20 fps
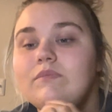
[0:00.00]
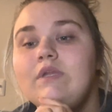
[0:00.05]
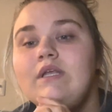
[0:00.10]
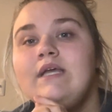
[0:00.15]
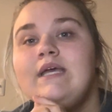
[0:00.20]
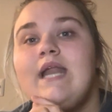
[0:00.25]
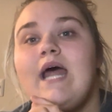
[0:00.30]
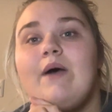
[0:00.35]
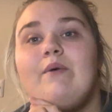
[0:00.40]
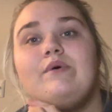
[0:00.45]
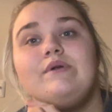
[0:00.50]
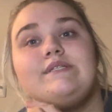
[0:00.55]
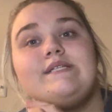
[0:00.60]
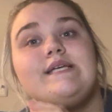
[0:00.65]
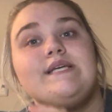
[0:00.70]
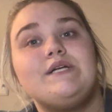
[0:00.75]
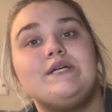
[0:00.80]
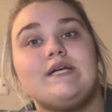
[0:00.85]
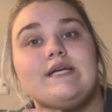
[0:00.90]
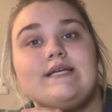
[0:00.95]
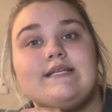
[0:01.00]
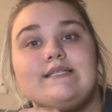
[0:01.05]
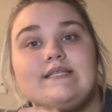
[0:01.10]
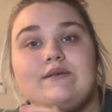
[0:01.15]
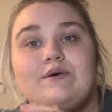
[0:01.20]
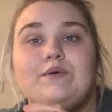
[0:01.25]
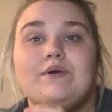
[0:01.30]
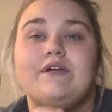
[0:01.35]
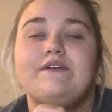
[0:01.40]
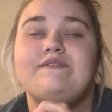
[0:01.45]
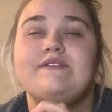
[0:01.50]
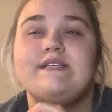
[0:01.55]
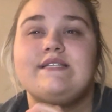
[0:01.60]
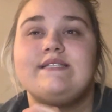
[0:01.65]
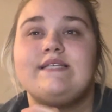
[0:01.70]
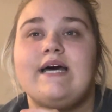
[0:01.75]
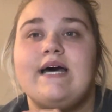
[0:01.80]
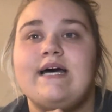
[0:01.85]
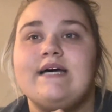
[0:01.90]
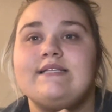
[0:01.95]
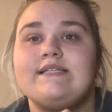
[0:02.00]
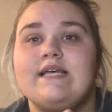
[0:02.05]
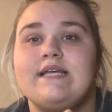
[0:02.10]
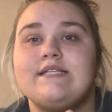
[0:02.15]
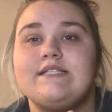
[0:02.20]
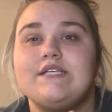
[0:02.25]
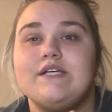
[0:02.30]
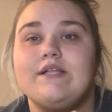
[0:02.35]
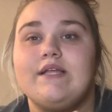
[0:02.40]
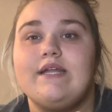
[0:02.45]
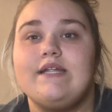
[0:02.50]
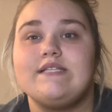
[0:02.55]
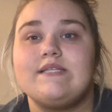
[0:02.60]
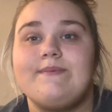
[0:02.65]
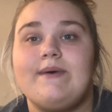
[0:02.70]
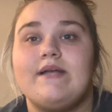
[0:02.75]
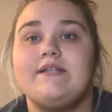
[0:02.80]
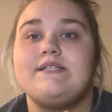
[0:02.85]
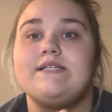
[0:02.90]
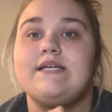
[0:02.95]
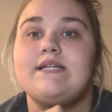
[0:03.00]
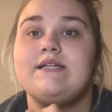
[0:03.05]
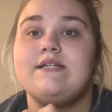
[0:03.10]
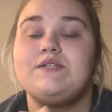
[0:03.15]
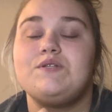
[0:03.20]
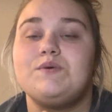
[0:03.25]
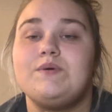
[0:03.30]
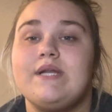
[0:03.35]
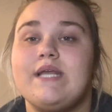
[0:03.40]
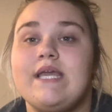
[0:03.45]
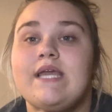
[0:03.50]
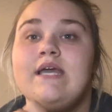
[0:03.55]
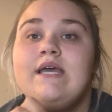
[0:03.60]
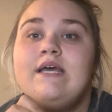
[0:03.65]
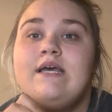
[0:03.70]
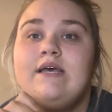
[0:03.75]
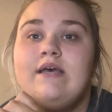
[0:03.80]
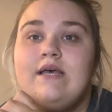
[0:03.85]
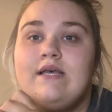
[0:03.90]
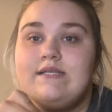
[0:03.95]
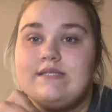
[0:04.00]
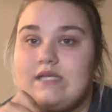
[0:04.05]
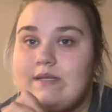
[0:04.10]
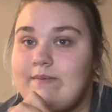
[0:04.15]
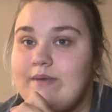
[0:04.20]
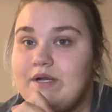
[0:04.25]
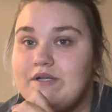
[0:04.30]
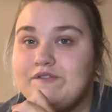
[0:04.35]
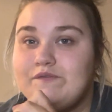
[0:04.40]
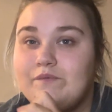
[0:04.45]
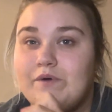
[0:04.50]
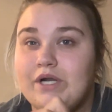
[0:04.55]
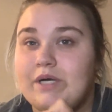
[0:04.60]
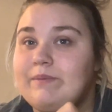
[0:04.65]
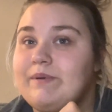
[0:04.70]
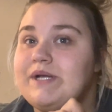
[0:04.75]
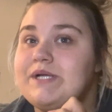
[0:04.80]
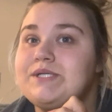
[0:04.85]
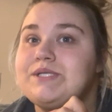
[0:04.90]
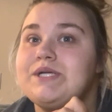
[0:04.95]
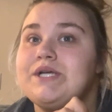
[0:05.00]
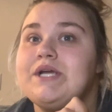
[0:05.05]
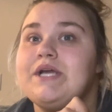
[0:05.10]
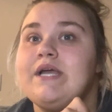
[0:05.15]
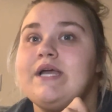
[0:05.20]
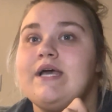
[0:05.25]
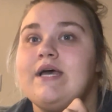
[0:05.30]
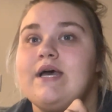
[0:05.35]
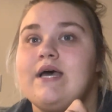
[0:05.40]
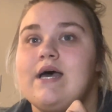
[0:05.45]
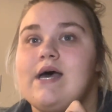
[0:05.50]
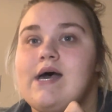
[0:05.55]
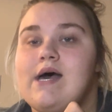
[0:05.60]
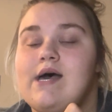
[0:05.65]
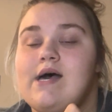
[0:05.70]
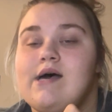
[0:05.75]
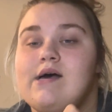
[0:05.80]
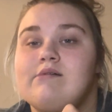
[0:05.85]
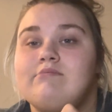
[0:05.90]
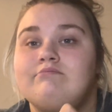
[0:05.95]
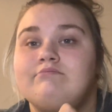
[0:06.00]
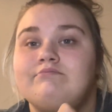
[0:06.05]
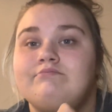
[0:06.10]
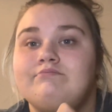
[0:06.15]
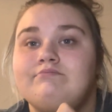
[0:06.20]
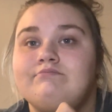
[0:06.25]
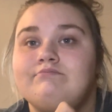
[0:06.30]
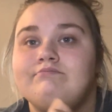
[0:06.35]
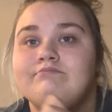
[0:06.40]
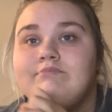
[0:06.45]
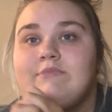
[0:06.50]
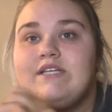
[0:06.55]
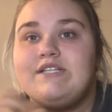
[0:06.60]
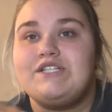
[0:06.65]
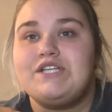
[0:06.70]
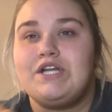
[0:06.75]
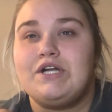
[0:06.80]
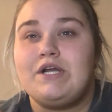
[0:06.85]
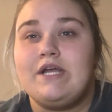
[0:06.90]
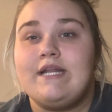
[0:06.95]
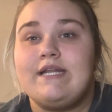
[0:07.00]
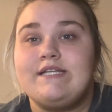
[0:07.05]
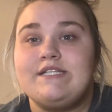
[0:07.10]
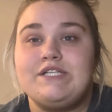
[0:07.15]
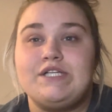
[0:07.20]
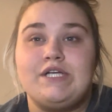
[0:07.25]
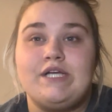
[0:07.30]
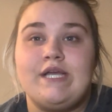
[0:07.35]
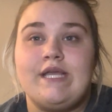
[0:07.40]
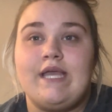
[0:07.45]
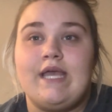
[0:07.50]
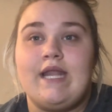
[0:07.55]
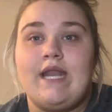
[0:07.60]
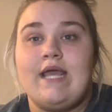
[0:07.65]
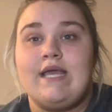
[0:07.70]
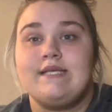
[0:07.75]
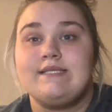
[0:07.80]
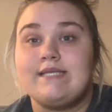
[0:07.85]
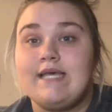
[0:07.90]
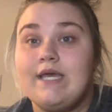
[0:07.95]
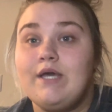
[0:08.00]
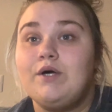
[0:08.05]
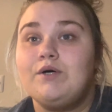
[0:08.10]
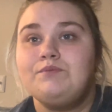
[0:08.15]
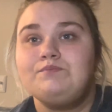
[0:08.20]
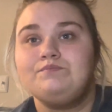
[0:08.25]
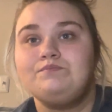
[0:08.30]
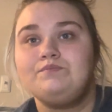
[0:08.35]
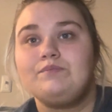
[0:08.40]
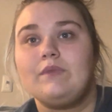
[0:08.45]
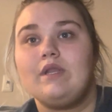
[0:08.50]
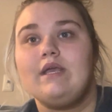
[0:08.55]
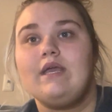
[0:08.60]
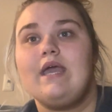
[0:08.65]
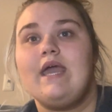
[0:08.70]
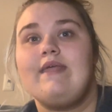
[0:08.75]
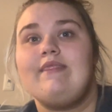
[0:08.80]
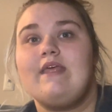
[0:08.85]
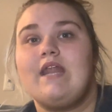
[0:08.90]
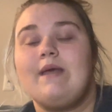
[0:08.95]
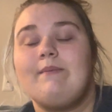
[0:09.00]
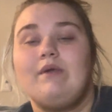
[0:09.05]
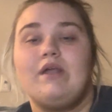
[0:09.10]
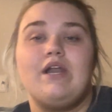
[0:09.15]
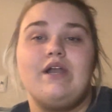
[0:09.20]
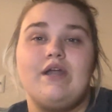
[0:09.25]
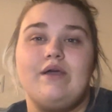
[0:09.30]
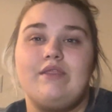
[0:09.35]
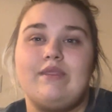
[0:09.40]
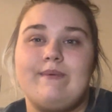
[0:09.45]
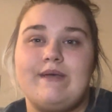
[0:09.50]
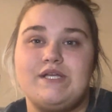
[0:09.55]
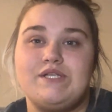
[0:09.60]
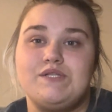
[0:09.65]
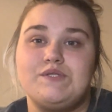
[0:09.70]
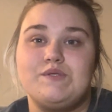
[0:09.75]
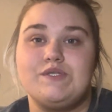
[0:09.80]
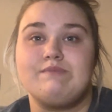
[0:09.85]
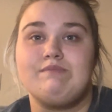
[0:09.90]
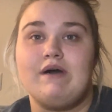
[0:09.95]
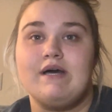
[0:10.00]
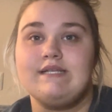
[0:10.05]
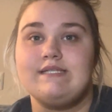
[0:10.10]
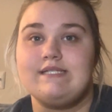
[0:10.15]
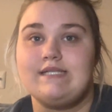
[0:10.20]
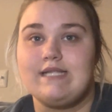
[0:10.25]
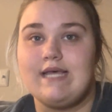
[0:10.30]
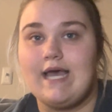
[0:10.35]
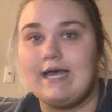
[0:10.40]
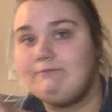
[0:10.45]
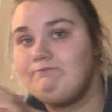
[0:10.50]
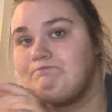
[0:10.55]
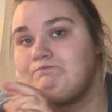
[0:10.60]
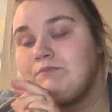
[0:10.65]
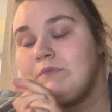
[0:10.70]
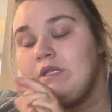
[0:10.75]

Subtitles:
and I will decrease the orifice size until it is about 10 to 20 centimeters of water pressure generated during an exhale. And then I'm going to note the patient's response to that.